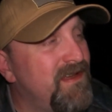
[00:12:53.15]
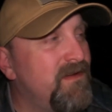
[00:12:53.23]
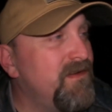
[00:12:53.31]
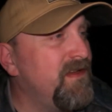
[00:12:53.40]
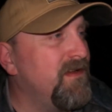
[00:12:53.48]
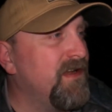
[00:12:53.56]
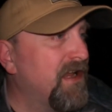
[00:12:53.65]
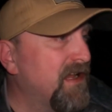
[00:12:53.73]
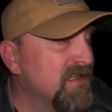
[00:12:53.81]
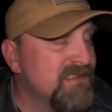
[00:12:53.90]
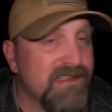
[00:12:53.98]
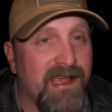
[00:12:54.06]
doughy on
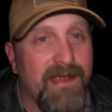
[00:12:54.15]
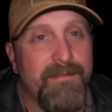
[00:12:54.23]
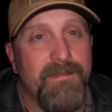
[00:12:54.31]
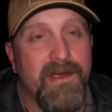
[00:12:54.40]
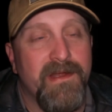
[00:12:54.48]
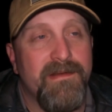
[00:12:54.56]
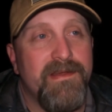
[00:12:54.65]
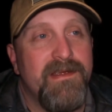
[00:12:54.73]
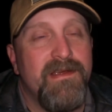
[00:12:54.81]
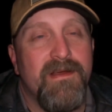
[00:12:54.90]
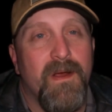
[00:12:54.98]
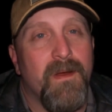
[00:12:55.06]
the inside, but
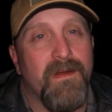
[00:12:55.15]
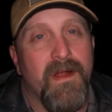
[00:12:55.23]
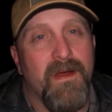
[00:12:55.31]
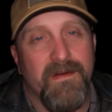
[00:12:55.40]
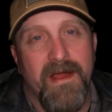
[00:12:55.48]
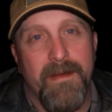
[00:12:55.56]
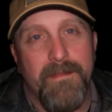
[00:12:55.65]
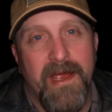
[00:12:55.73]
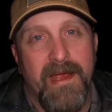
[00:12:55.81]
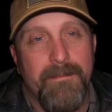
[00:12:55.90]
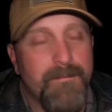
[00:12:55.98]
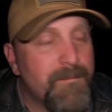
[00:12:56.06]
oh no, not
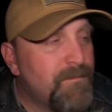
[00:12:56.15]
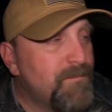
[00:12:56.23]
bad.